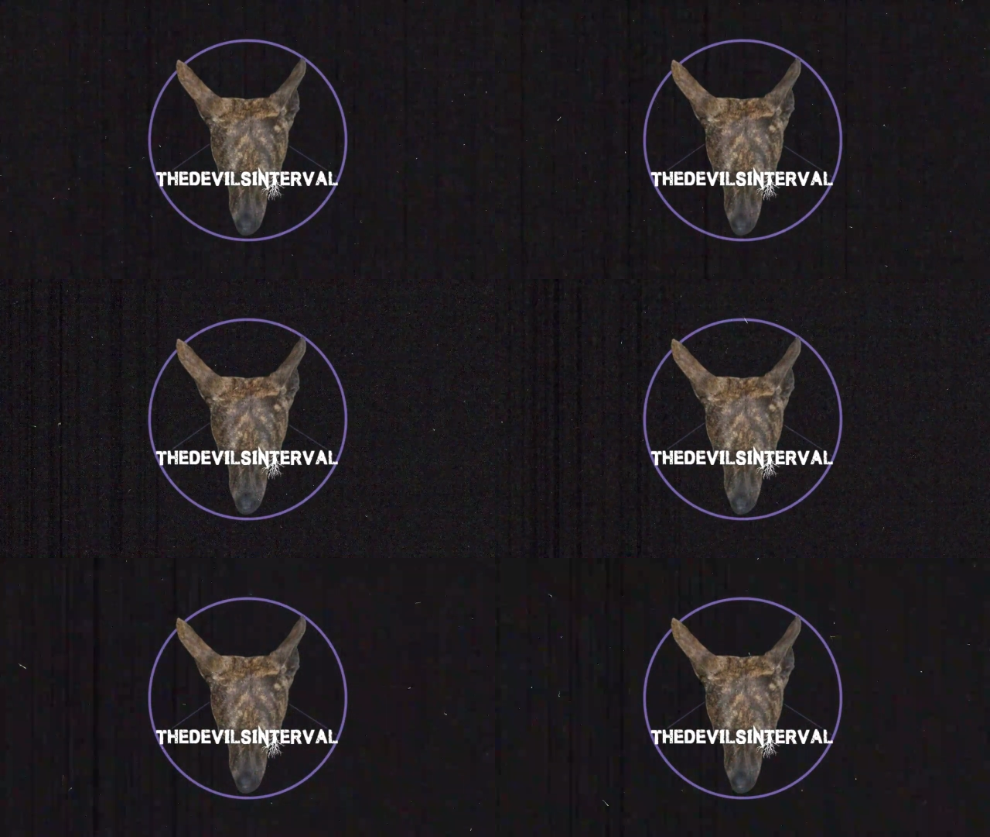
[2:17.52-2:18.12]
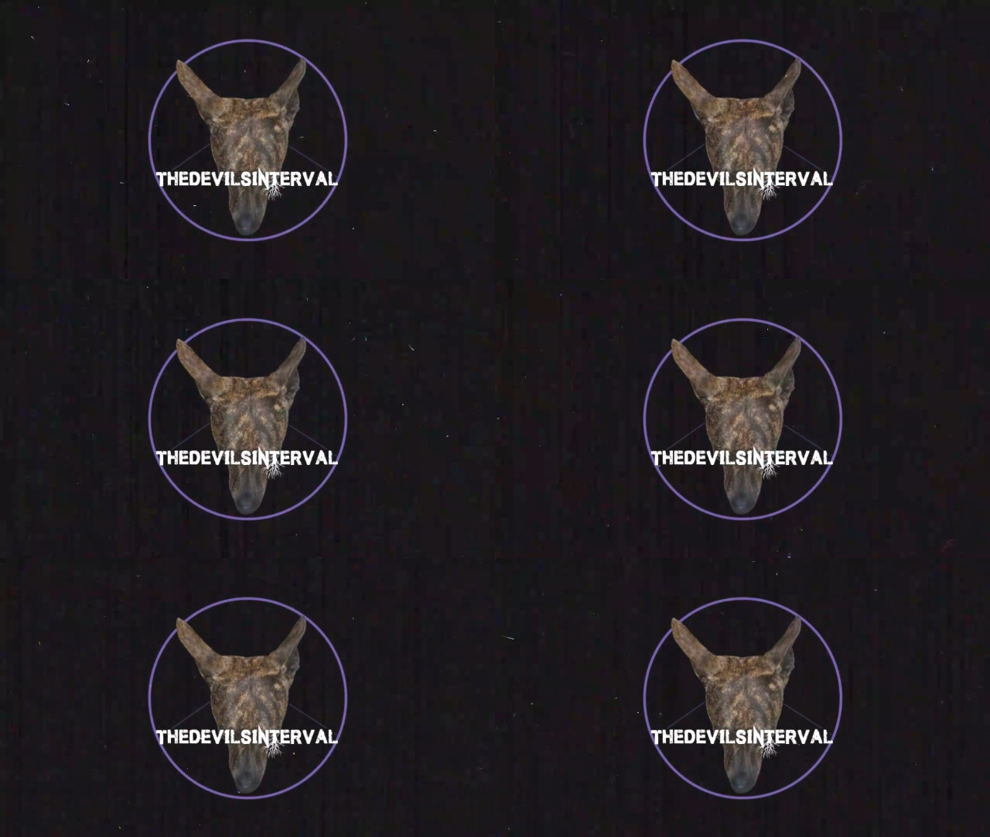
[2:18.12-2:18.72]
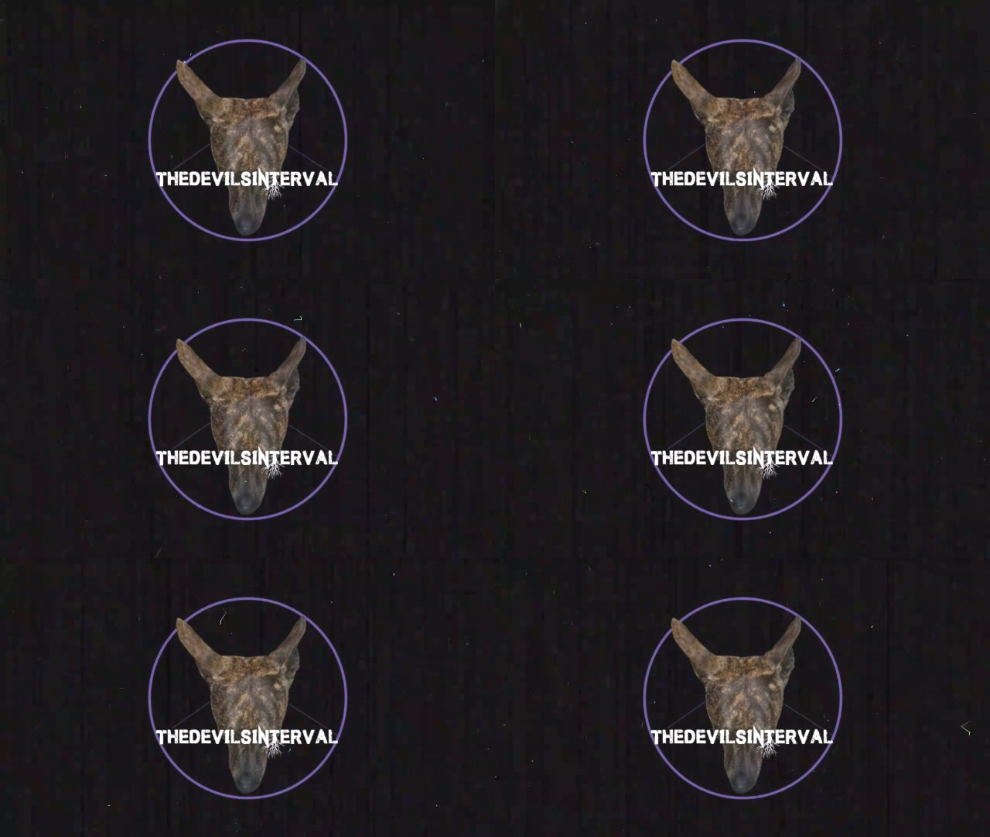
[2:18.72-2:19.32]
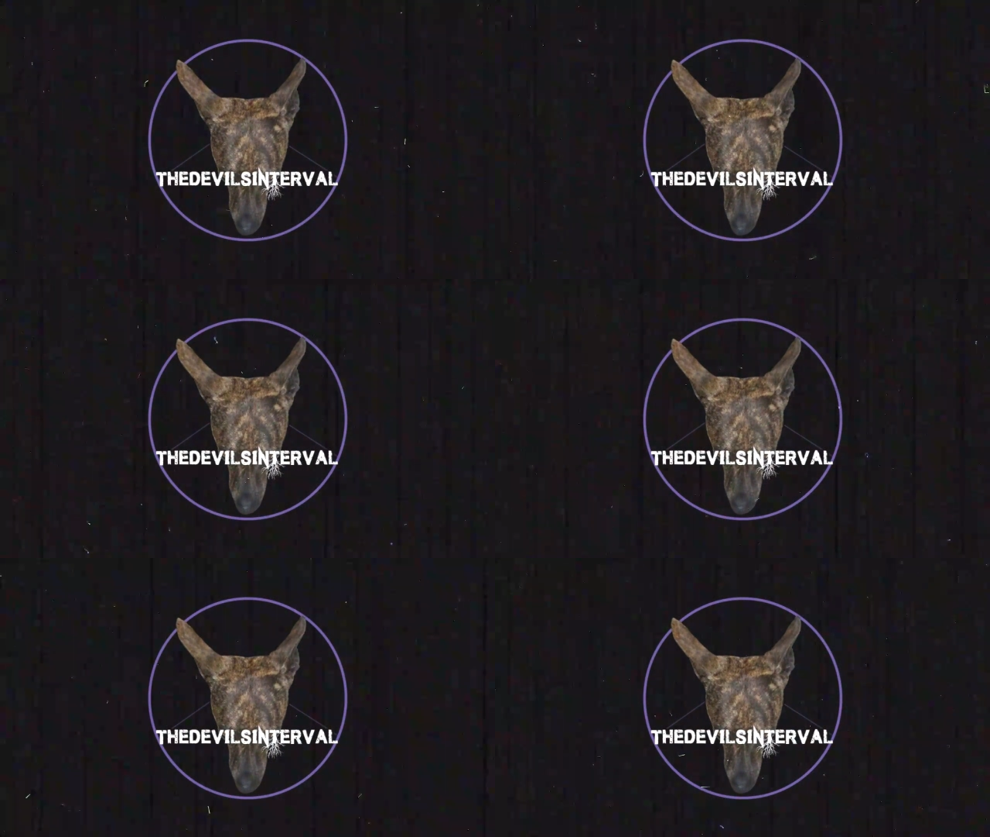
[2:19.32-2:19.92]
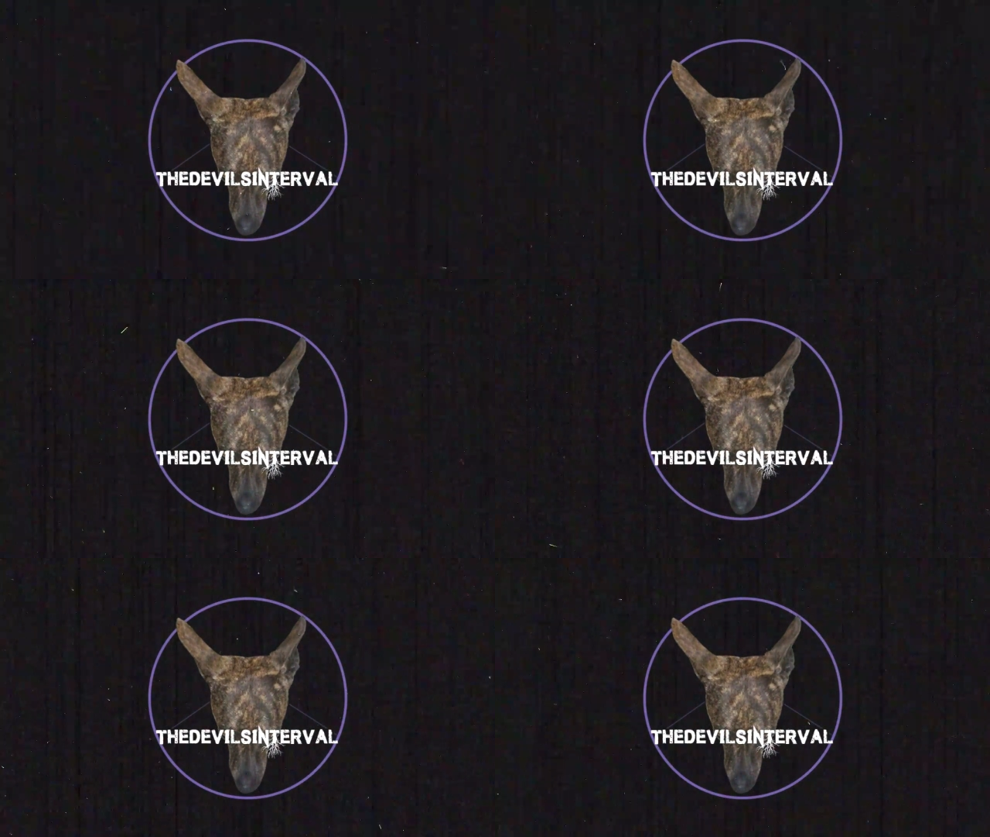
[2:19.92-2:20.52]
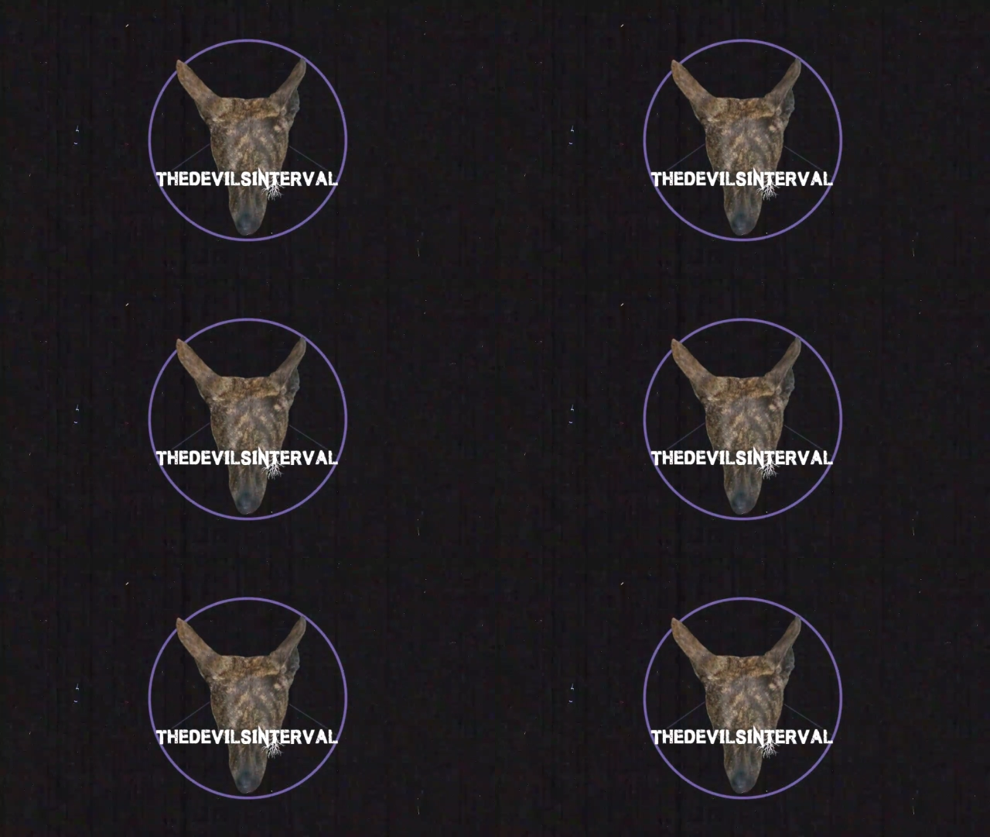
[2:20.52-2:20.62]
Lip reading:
No face is visible, so there are no lips to read.